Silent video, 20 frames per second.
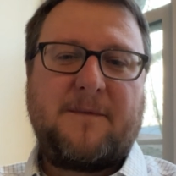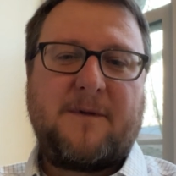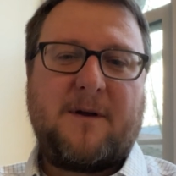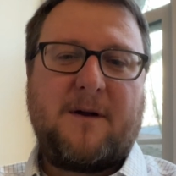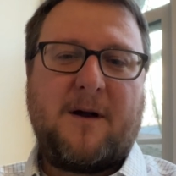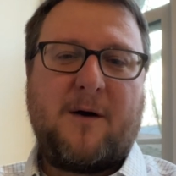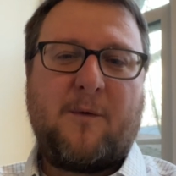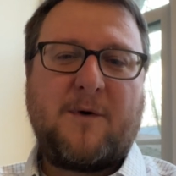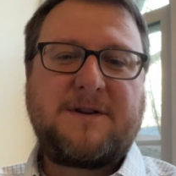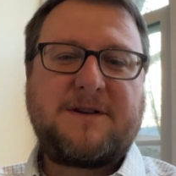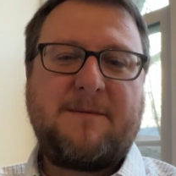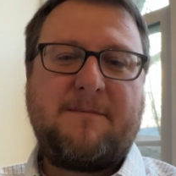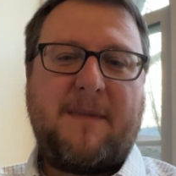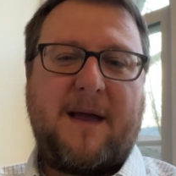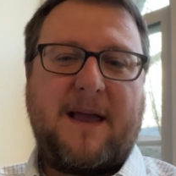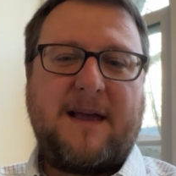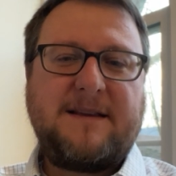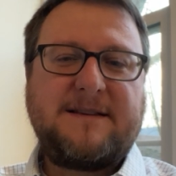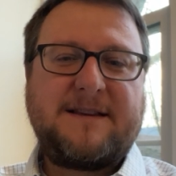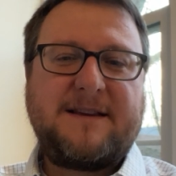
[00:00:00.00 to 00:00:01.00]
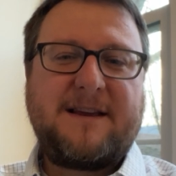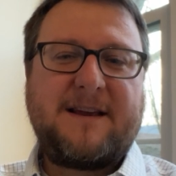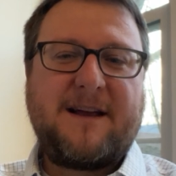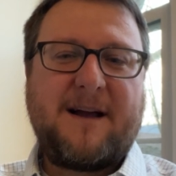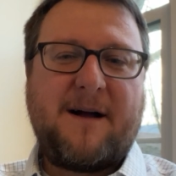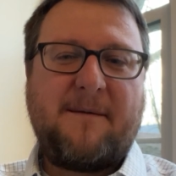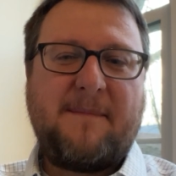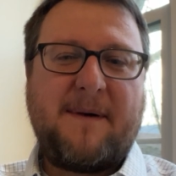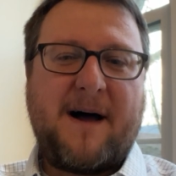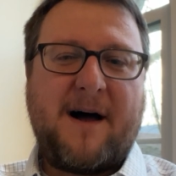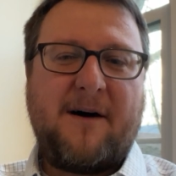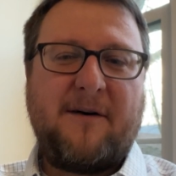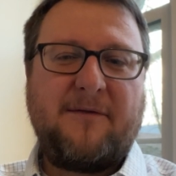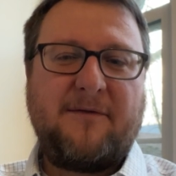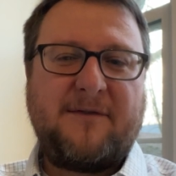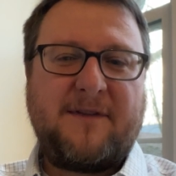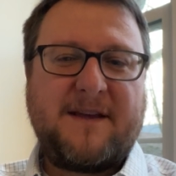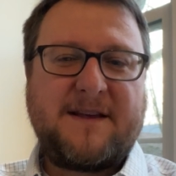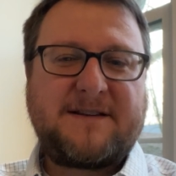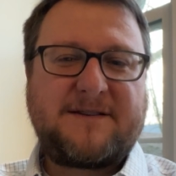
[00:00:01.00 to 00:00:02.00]
What's amazing
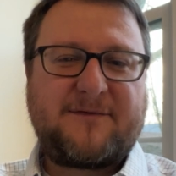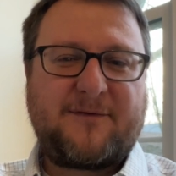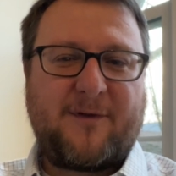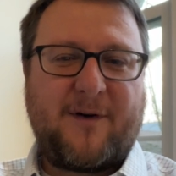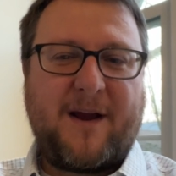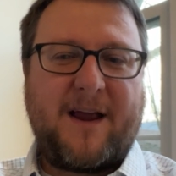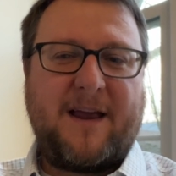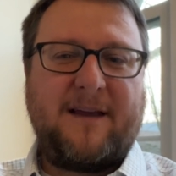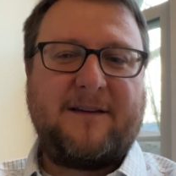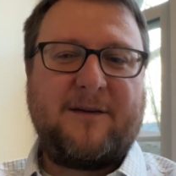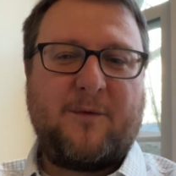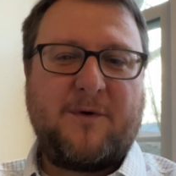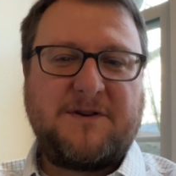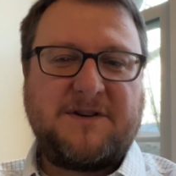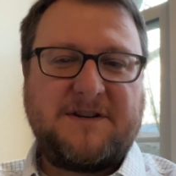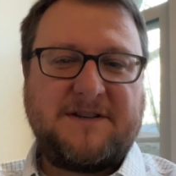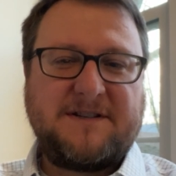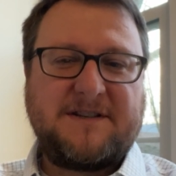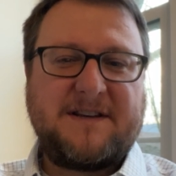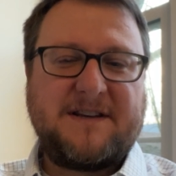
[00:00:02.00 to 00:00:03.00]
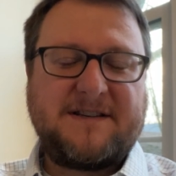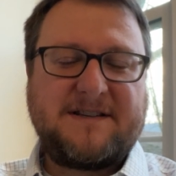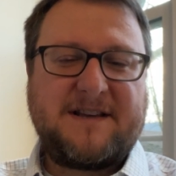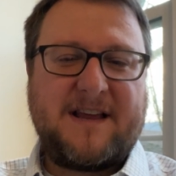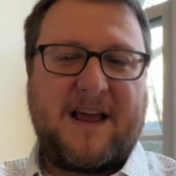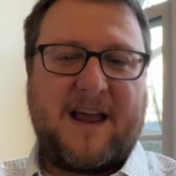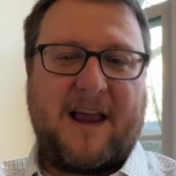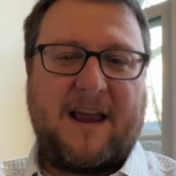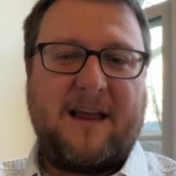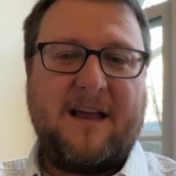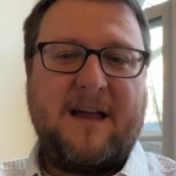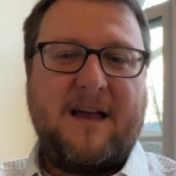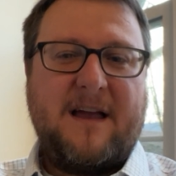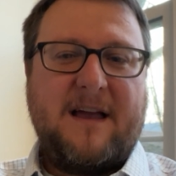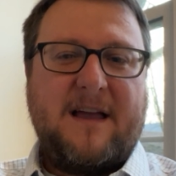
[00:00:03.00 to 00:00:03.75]
about this phrase and what Jesus is saying